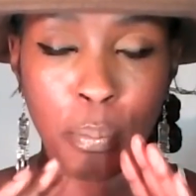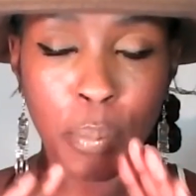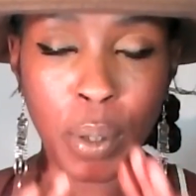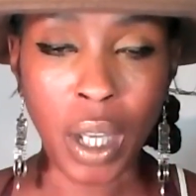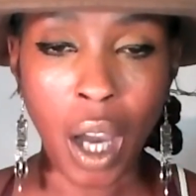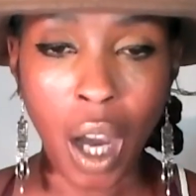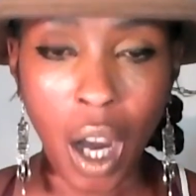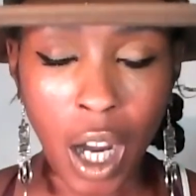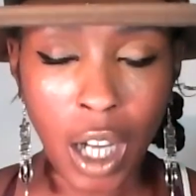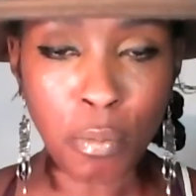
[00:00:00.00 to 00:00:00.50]

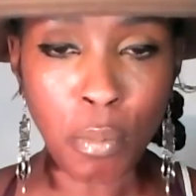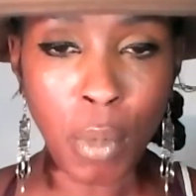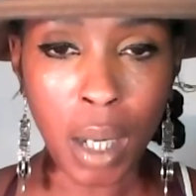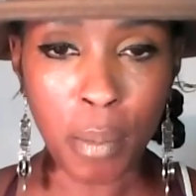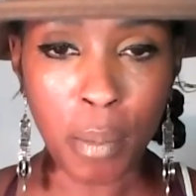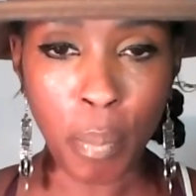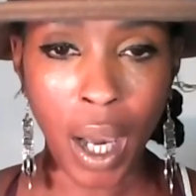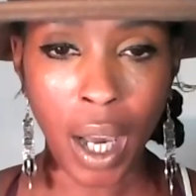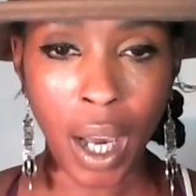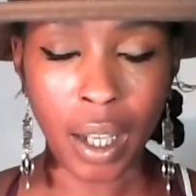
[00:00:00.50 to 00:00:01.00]
behind
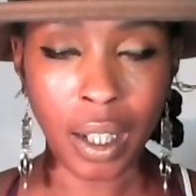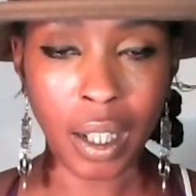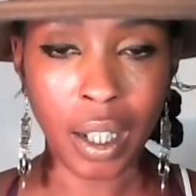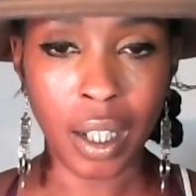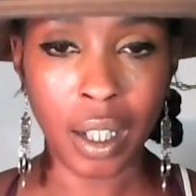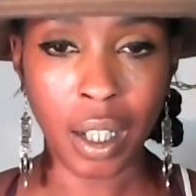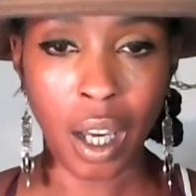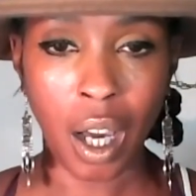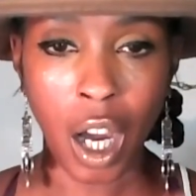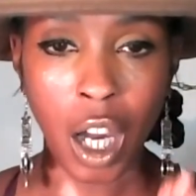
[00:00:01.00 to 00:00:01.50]
my back.
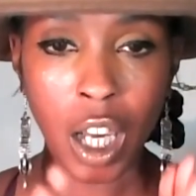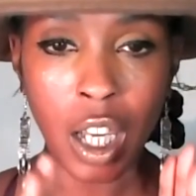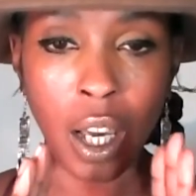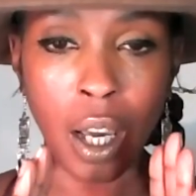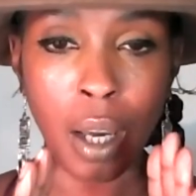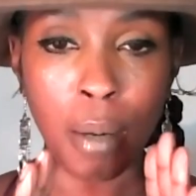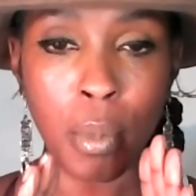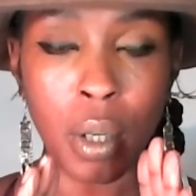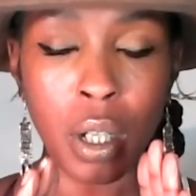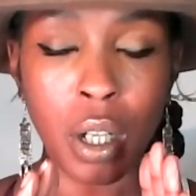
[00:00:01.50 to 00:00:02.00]
I
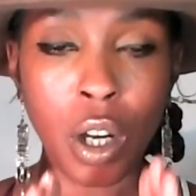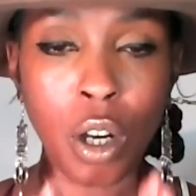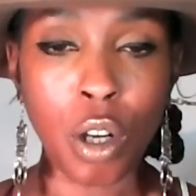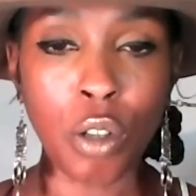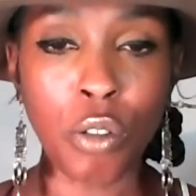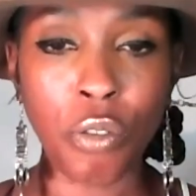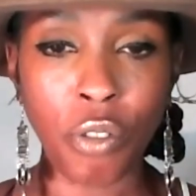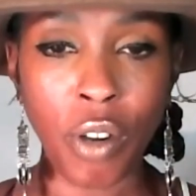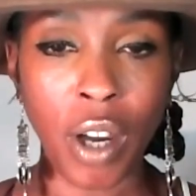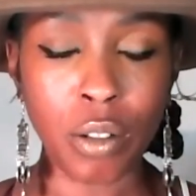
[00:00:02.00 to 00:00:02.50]
am a
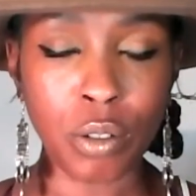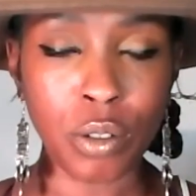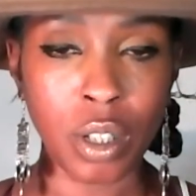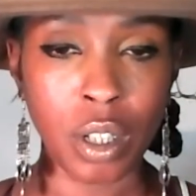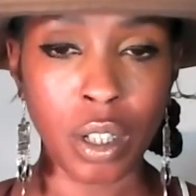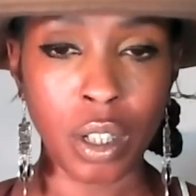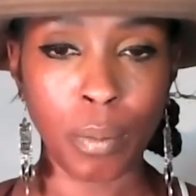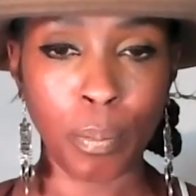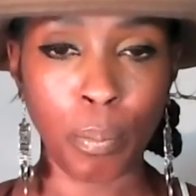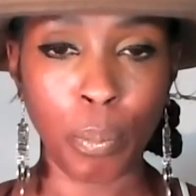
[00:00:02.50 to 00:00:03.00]

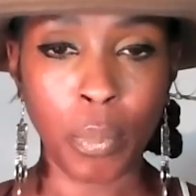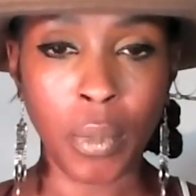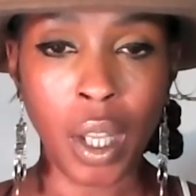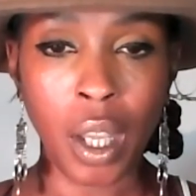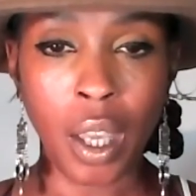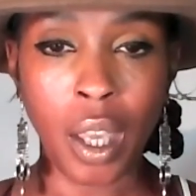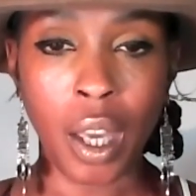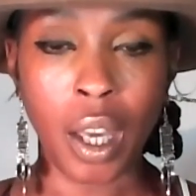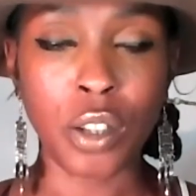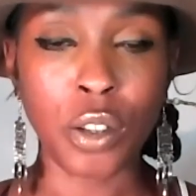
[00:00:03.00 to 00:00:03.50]
co-founder,
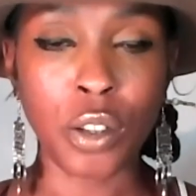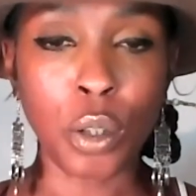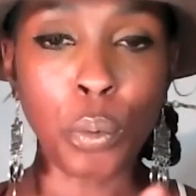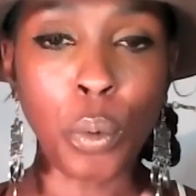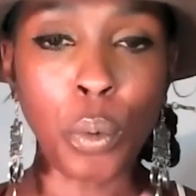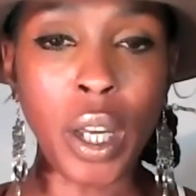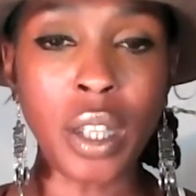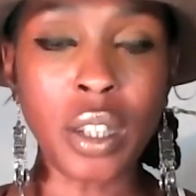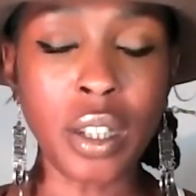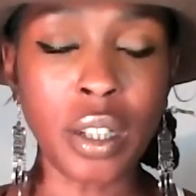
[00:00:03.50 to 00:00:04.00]
and the
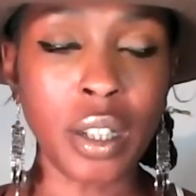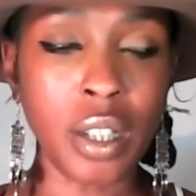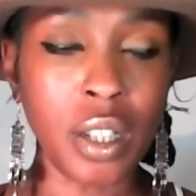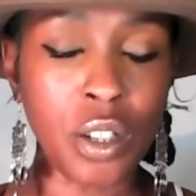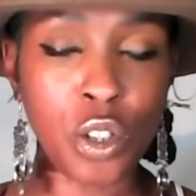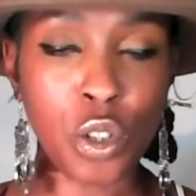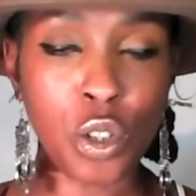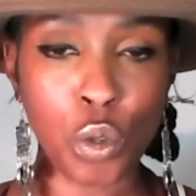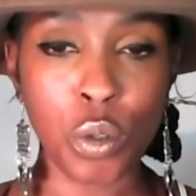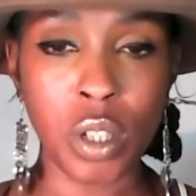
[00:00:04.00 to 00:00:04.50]
way that
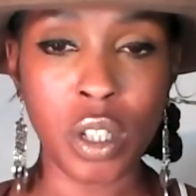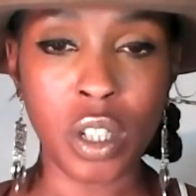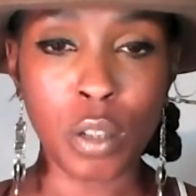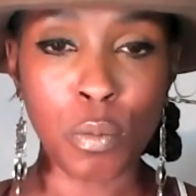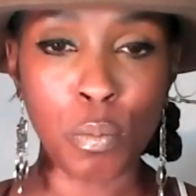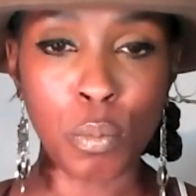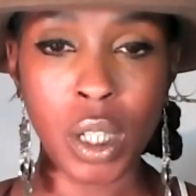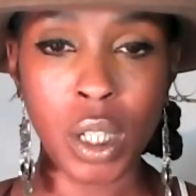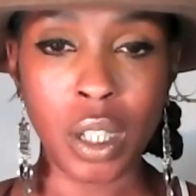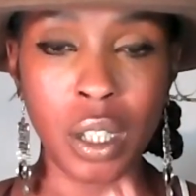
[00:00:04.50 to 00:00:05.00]
he's
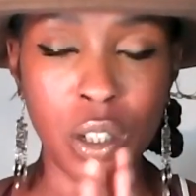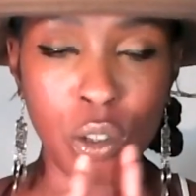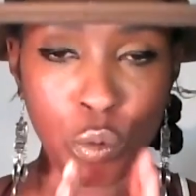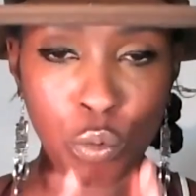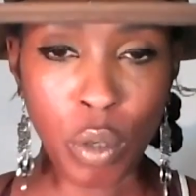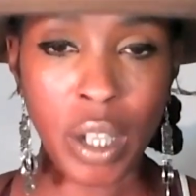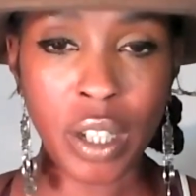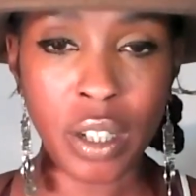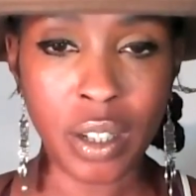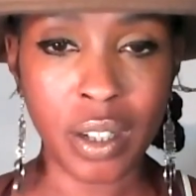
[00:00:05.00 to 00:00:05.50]
treated me is
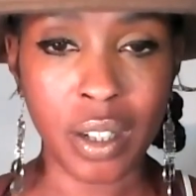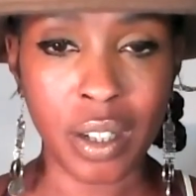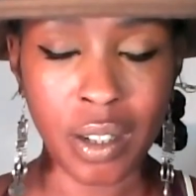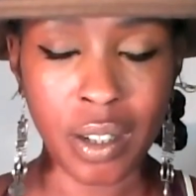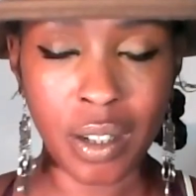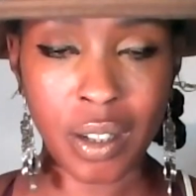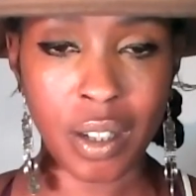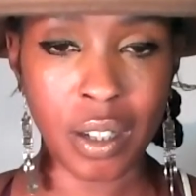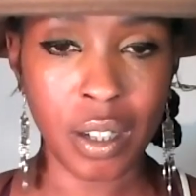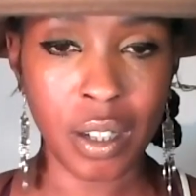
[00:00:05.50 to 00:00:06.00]

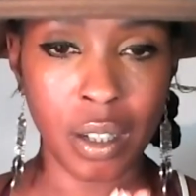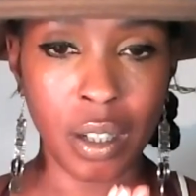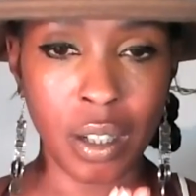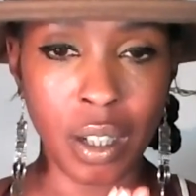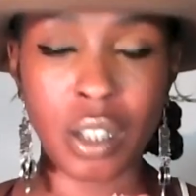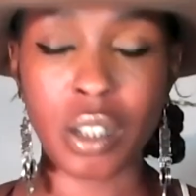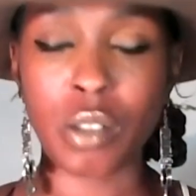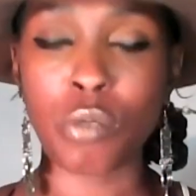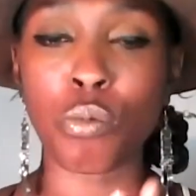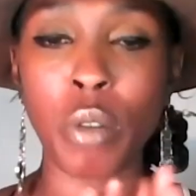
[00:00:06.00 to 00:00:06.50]
racist.
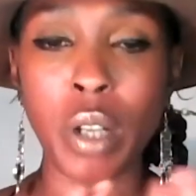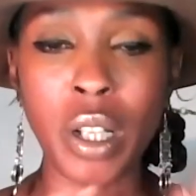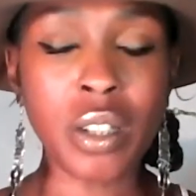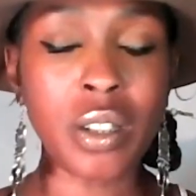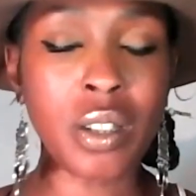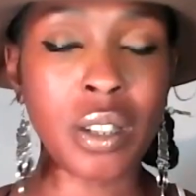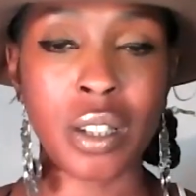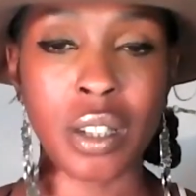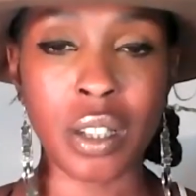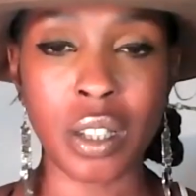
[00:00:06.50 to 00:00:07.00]
It's
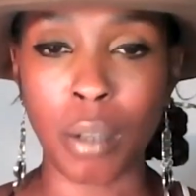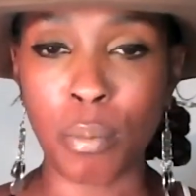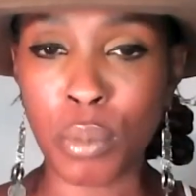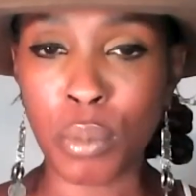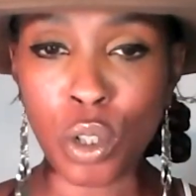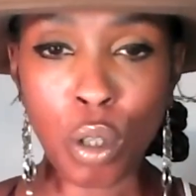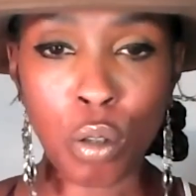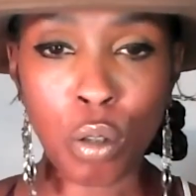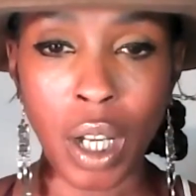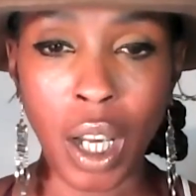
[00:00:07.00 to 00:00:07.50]
racist. I'm
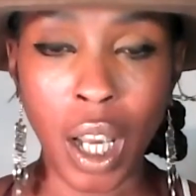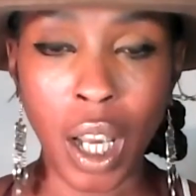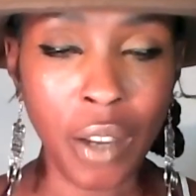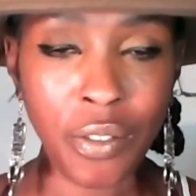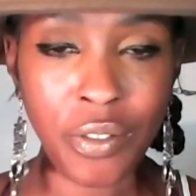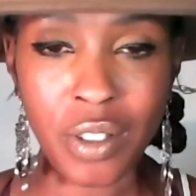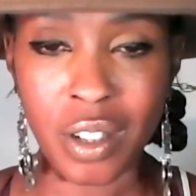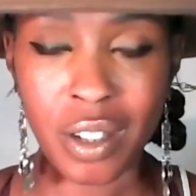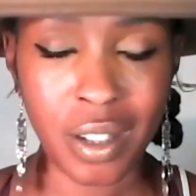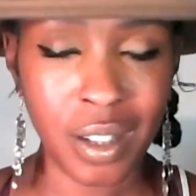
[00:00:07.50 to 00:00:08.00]
sorry, I
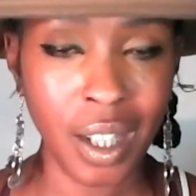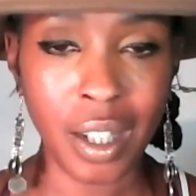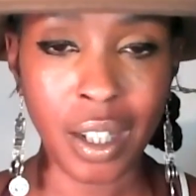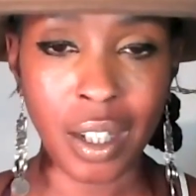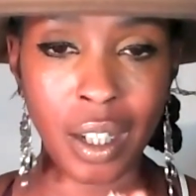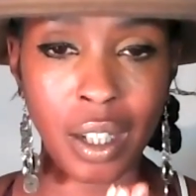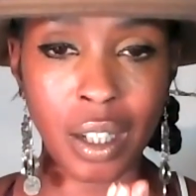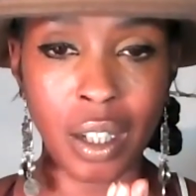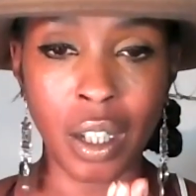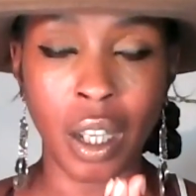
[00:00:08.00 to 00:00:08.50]
have to
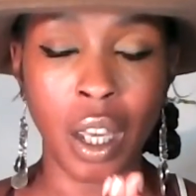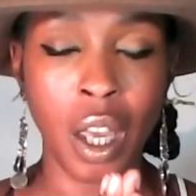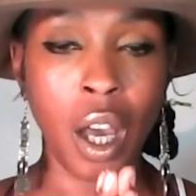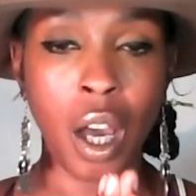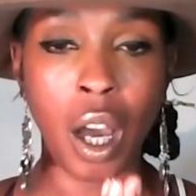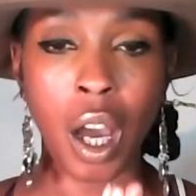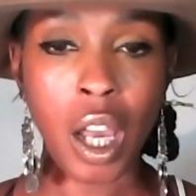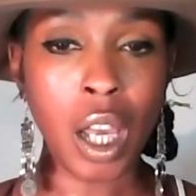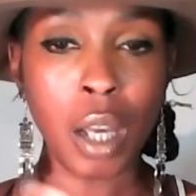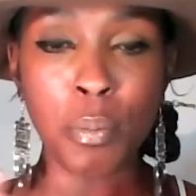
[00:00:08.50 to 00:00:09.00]
say it.
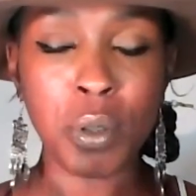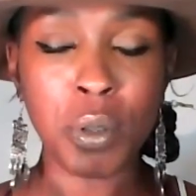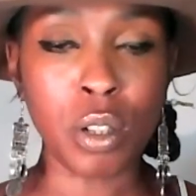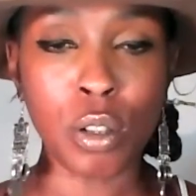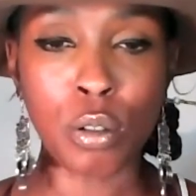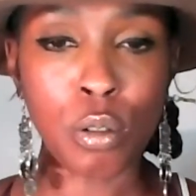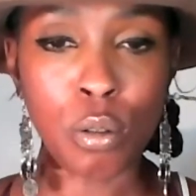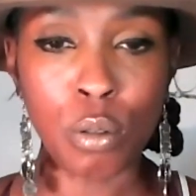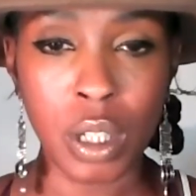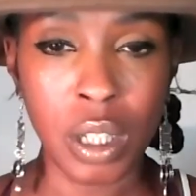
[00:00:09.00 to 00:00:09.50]
I
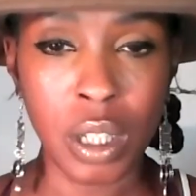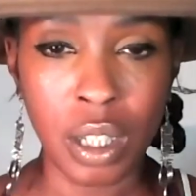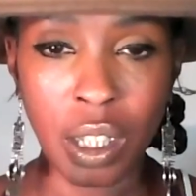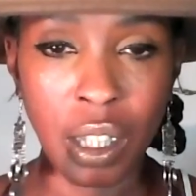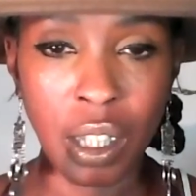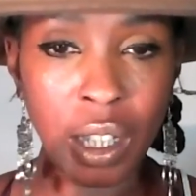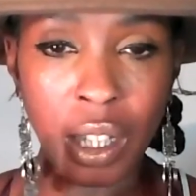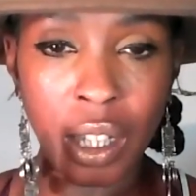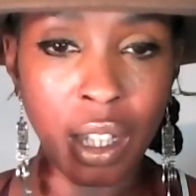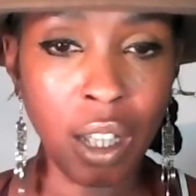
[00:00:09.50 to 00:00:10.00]
absolutely
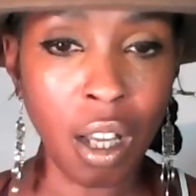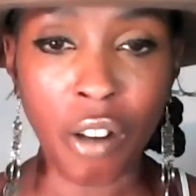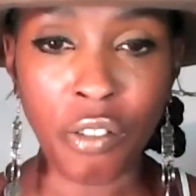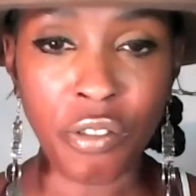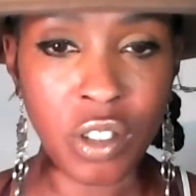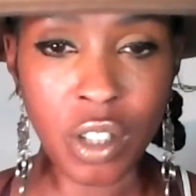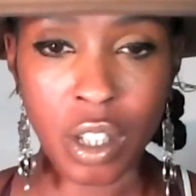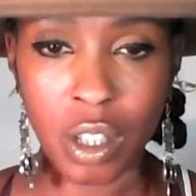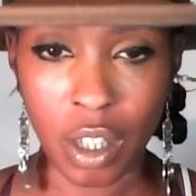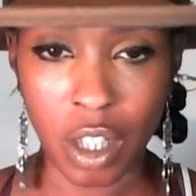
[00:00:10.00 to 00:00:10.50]

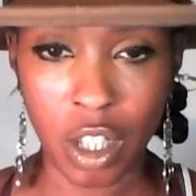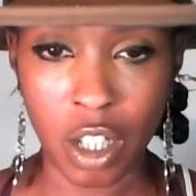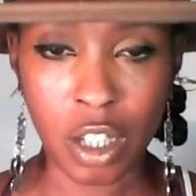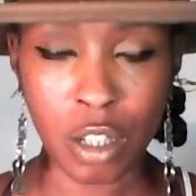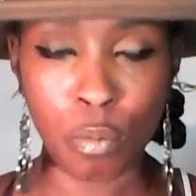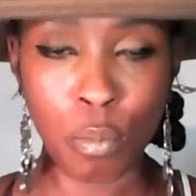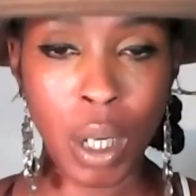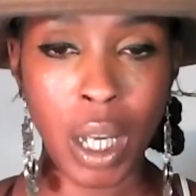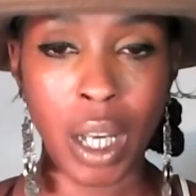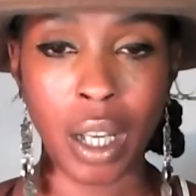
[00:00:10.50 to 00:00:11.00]
loved
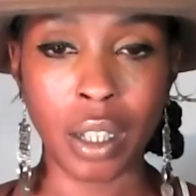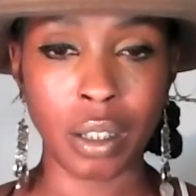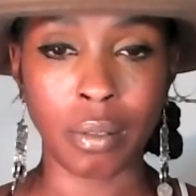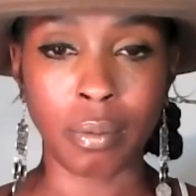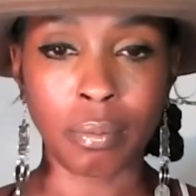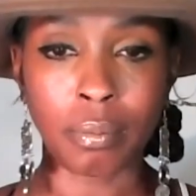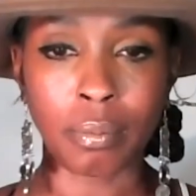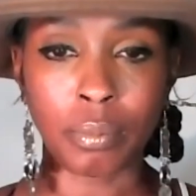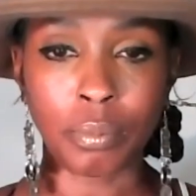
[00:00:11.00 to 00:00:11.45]
this man.